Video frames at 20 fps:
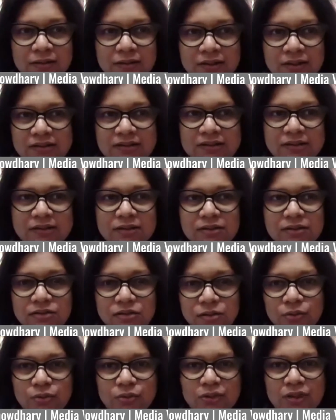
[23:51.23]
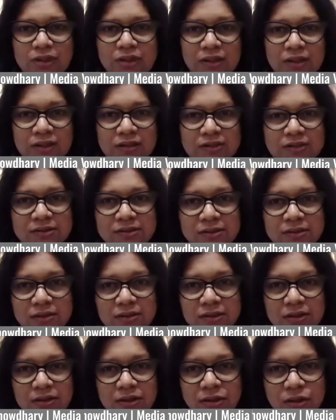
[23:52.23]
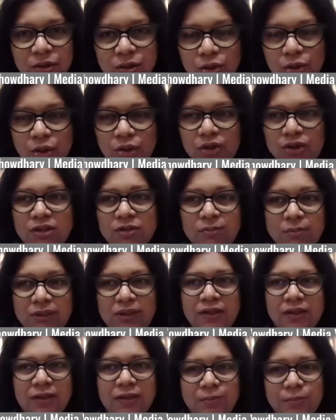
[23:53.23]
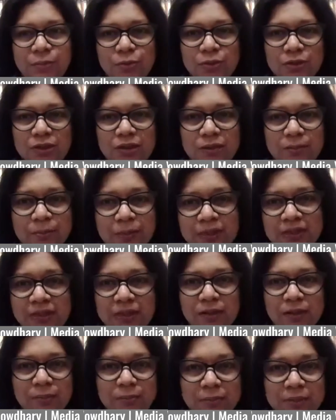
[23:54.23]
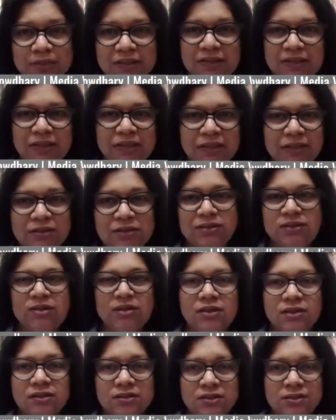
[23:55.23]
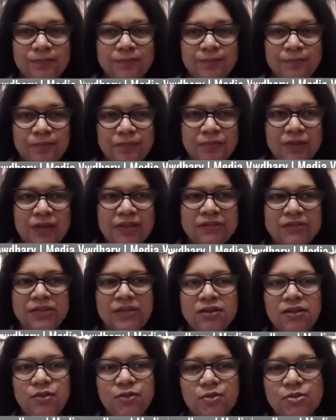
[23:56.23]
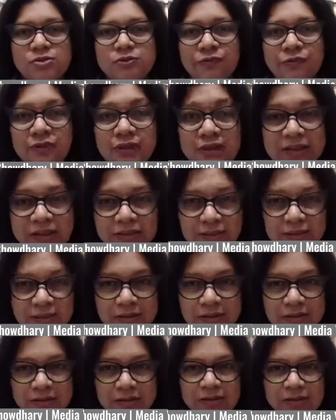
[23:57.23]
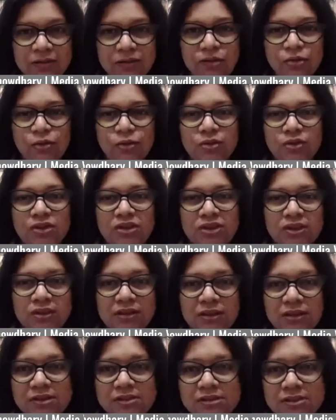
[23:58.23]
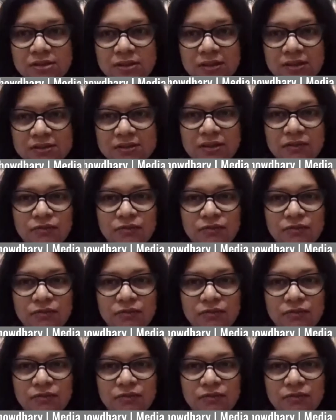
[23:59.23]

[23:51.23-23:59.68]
this story is not being reported by a PTI journalist. It's a news feed. No journalist is